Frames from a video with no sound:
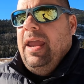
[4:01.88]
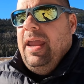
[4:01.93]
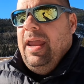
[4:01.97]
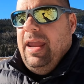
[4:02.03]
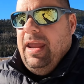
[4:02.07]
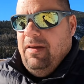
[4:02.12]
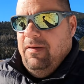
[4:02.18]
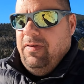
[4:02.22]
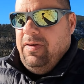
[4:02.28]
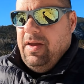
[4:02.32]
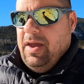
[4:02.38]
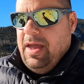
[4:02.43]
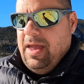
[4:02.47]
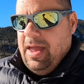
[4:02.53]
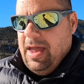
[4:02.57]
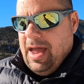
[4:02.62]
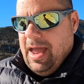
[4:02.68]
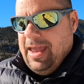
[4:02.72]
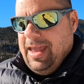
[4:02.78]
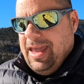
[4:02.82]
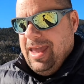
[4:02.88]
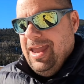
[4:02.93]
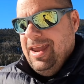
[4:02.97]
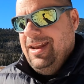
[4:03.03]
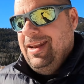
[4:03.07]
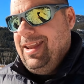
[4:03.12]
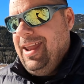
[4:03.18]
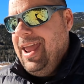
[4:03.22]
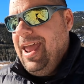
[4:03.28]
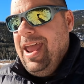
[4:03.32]
if
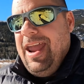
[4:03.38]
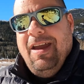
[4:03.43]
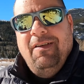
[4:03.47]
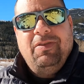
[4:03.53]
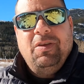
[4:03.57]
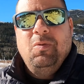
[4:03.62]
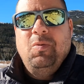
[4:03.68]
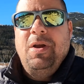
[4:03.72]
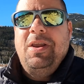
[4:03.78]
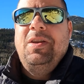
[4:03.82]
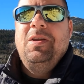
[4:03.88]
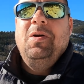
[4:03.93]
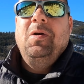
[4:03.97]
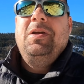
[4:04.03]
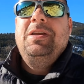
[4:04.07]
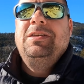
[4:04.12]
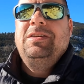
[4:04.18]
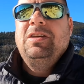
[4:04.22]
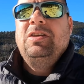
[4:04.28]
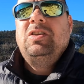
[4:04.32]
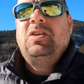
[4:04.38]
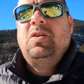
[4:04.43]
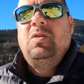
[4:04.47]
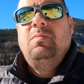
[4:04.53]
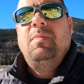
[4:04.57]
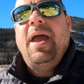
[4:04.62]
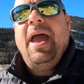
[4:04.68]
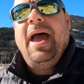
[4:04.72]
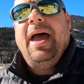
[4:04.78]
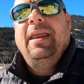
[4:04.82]
the wind noise is too
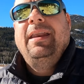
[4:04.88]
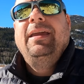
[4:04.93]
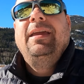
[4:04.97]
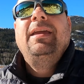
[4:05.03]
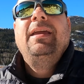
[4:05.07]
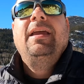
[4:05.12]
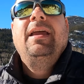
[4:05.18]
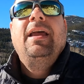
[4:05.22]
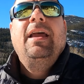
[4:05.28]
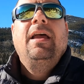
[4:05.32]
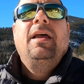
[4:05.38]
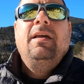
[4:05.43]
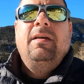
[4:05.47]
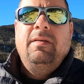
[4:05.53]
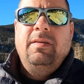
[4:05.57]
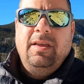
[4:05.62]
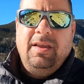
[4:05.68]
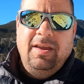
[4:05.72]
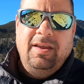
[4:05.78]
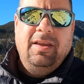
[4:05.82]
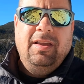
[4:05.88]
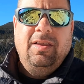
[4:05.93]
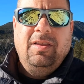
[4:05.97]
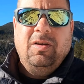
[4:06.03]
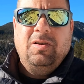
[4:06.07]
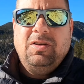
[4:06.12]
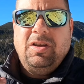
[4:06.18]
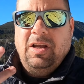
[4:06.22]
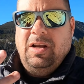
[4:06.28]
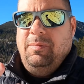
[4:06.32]
bad,
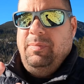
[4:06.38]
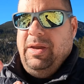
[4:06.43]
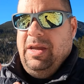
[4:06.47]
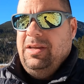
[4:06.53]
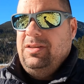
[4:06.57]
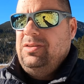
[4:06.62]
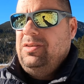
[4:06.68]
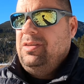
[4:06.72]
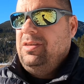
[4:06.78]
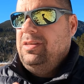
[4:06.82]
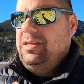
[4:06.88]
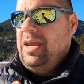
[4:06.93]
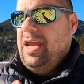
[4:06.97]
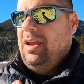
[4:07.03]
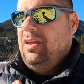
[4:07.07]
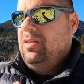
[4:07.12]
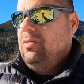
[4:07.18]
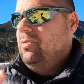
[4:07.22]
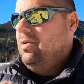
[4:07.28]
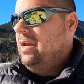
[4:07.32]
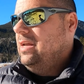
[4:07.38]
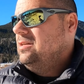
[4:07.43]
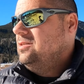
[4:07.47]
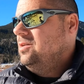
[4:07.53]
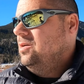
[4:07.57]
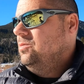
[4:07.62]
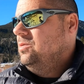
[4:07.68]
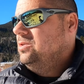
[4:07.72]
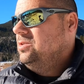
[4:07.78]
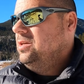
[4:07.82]
there's going to be a take 3,
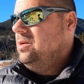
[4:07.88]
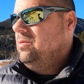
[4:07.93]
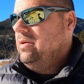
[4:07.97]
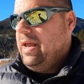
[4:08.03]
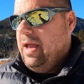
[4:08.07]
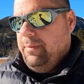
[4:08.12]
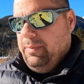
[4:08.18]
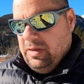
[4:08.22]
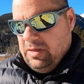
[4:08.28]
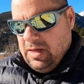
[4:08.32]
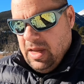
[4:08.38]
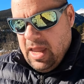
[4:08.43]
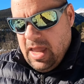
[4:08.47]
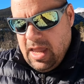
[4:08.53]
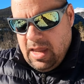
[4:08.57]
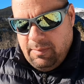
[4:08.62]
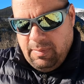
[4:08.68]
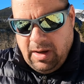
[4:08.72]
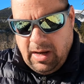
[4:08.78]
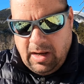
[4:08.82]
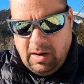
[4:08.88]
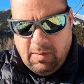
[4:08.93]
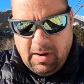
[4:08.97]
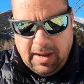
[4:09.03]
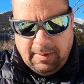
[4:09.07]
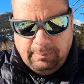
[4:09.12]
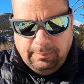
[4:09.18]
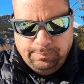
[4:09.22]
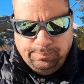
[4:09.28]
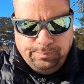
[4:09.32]
so we'll see what happens. But
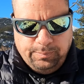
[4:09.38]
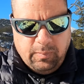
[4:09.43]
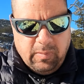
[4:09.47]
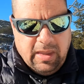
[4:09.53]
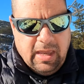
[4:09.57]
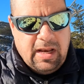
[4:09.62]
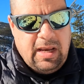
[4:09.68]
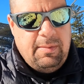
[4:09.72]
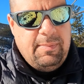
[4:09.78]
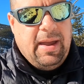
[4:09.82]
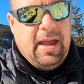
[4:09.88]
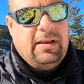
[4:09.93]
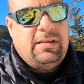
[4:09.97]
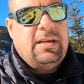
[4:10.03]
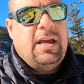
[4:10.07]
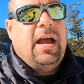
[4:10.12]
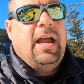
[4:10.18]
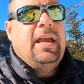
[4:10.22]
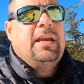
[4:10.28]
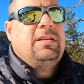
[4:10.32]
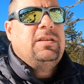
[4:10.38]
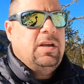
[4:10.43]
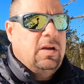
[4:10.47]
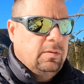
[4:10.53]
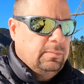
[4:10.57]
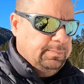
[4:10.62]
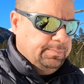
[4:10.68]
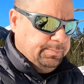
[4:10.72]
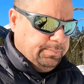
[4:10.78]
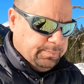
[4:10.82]
anyway, getting back to ISO.